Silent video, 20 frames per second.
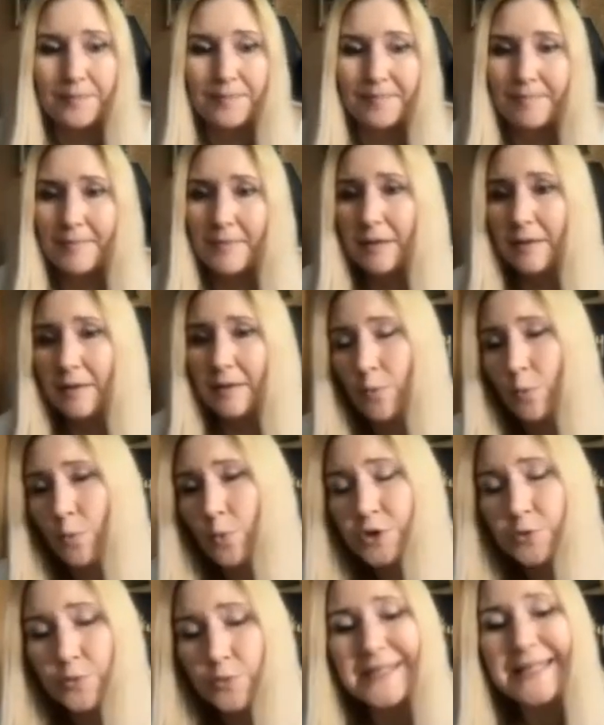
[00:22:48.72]

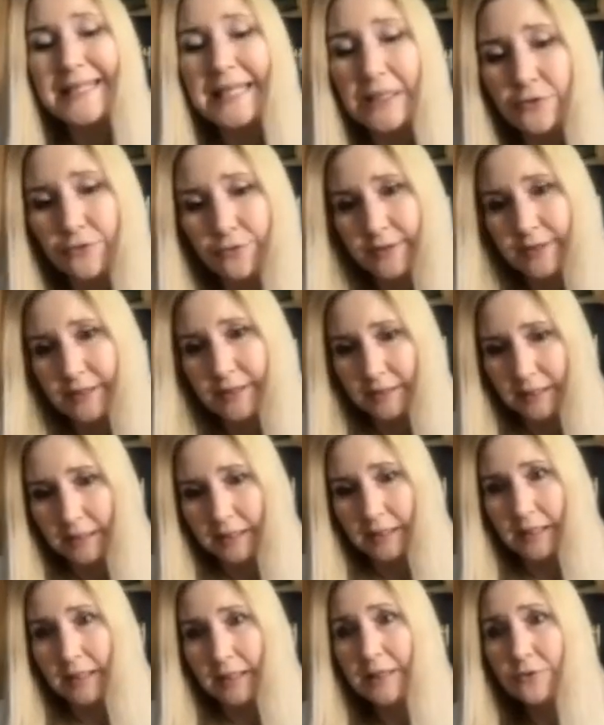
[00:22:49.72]
What was interesting
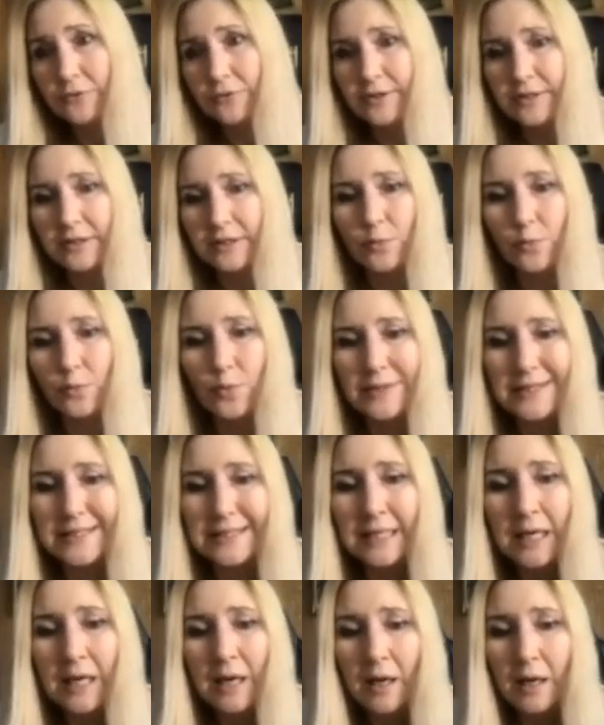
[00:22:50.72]
here? Interesting
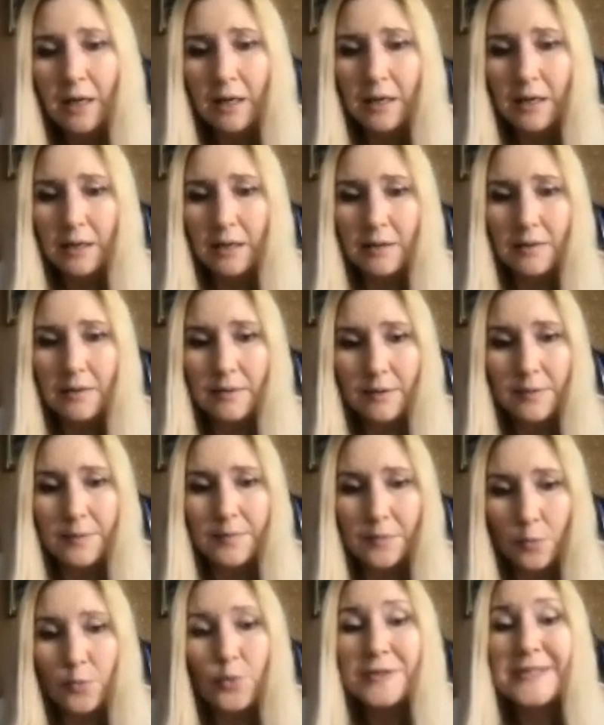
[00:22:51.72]
was
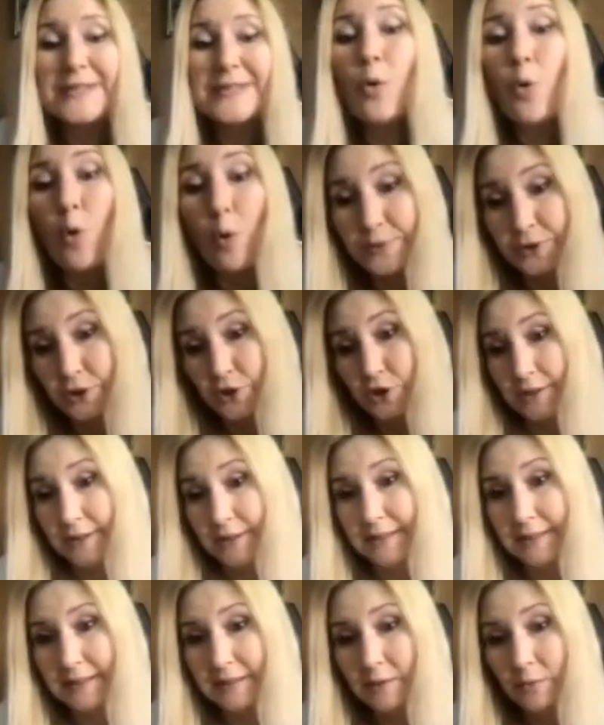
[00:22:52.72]
were the
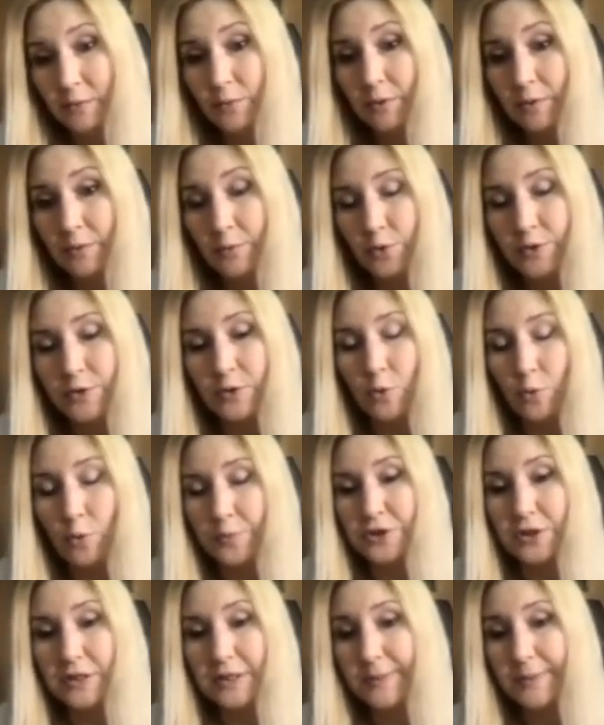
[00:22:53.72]
options,
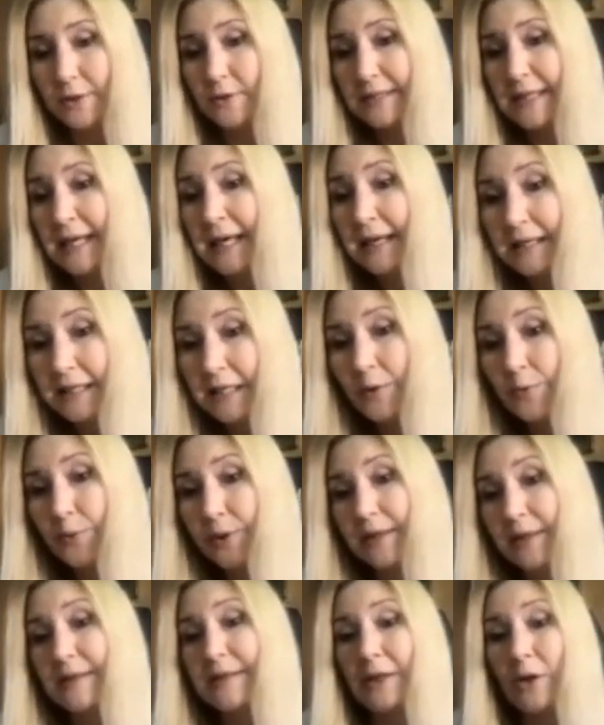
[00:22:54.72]
because here
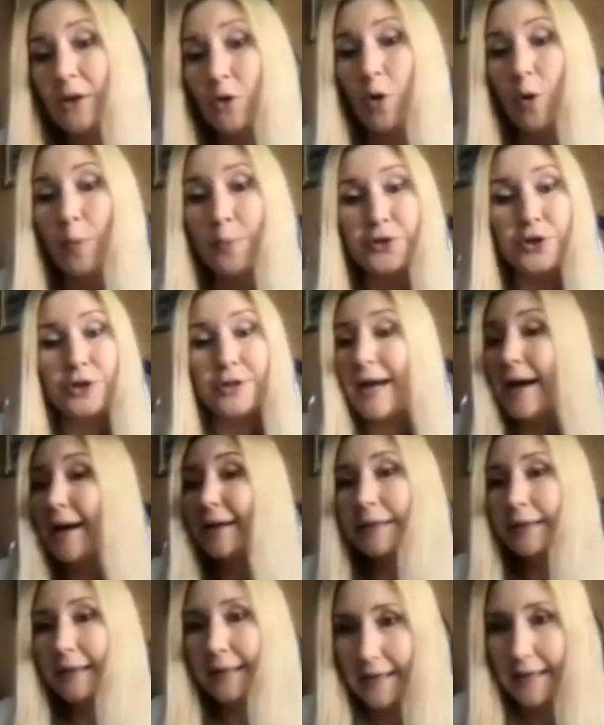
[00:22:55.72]
we can see option
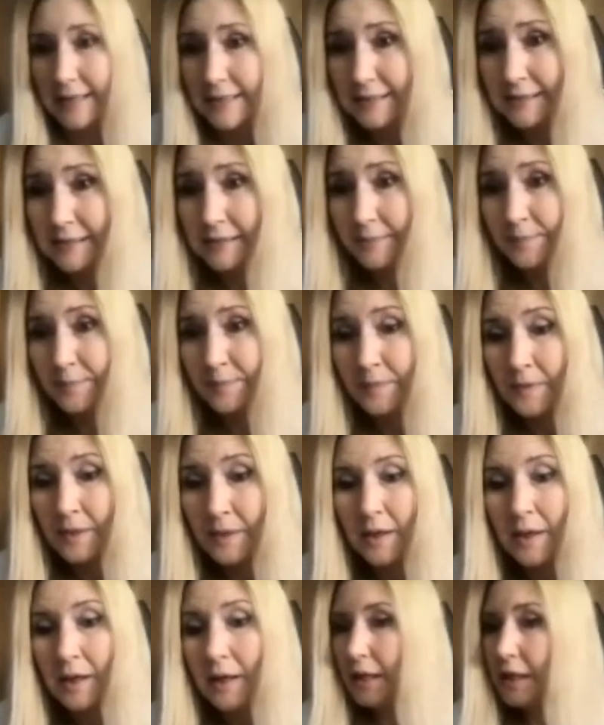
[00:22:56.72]
unless.
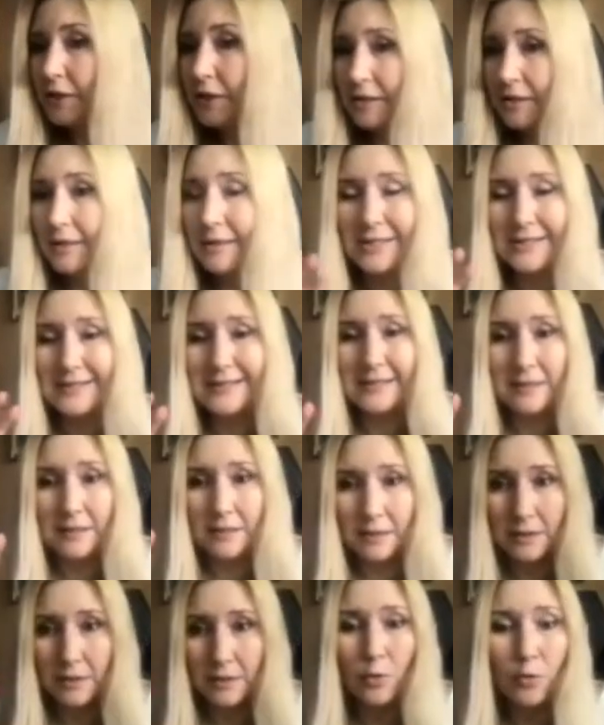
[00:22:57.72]
It is
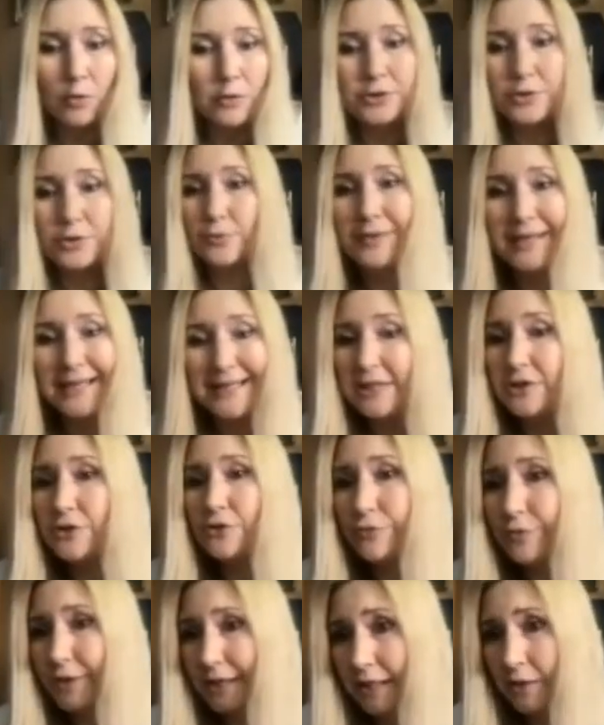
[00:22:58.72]
also really
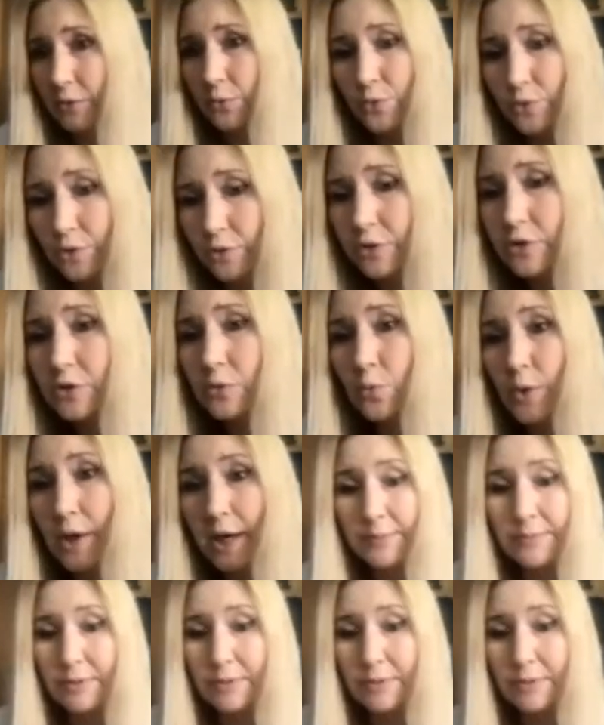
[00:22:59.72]
tricky word. Why?